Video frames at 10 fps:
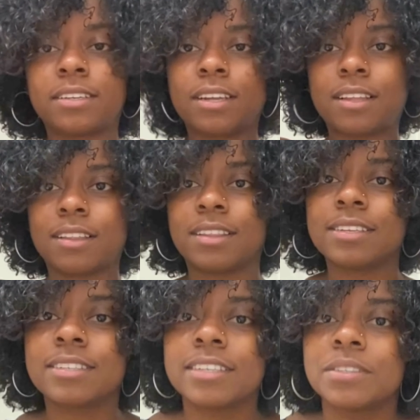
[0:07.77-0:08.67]

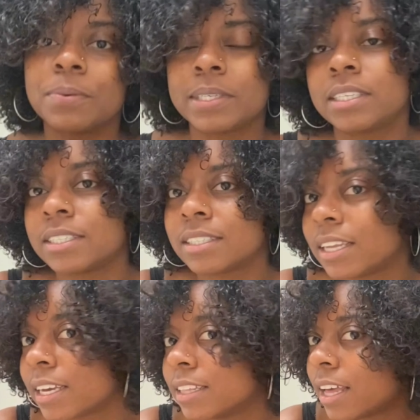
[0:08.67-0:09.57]
This is what it is
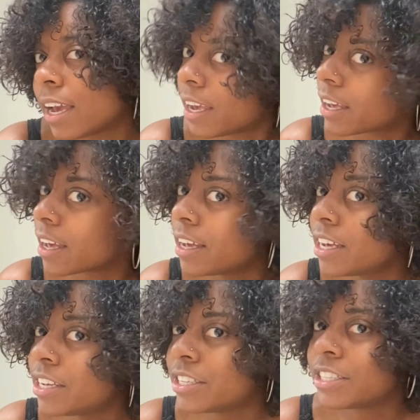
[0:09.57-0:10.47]
looking like.
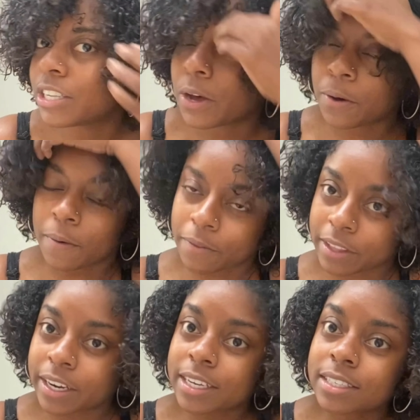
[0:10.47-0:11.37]
So
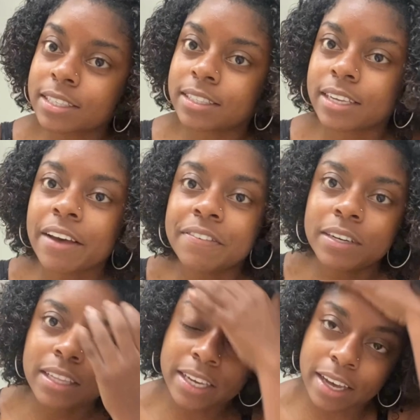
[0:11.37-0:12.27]
there is
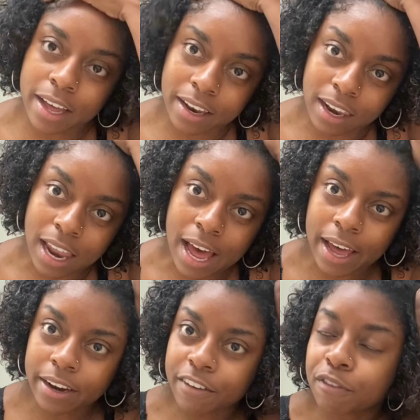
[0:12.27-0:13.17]
definitely a
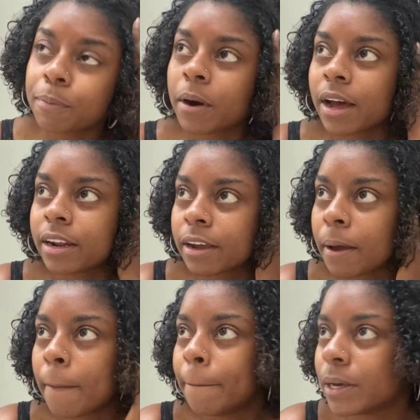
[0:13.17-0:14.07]
lot of product
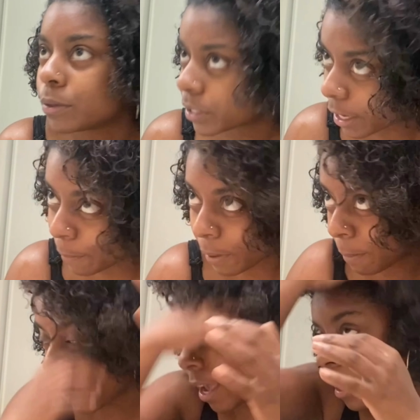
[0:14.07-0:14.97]
buildup in
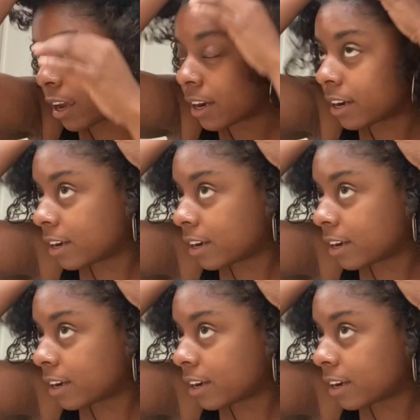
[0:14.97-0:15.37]
my hair.